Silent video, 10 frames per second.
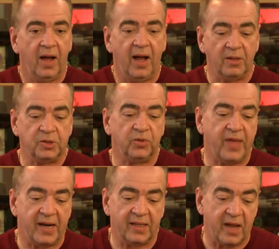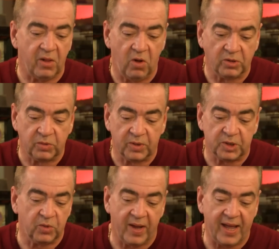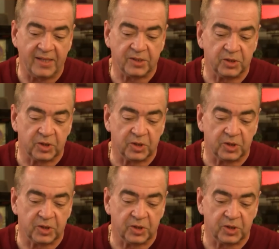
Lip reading: I'll do that a lot. I'll hold it with two hands and